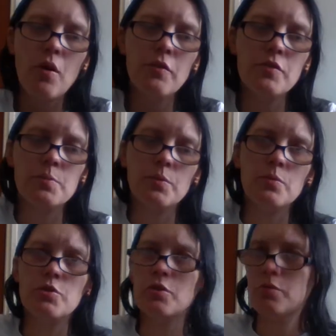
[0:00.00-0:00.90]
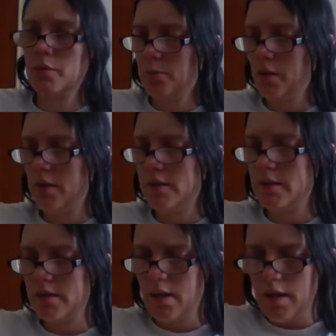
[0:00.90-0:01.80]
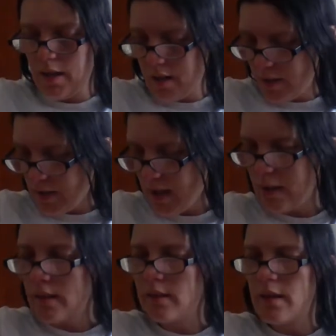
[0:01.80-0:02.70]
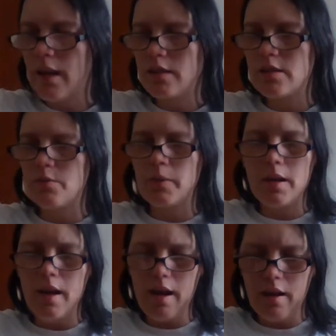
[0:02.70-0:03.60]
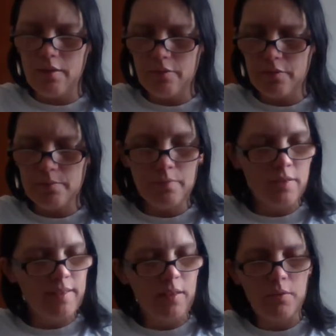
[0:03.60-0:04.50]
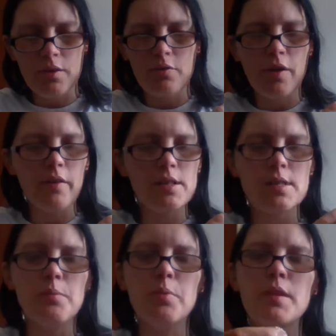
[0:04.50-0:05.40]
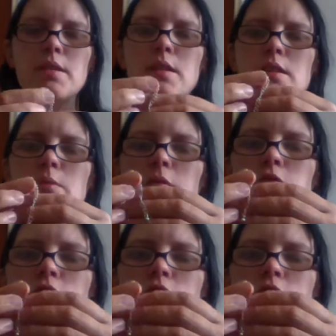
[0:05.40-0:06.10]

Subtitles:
profitable jewellery-wise. Okay, next we have something very simplistic. So we've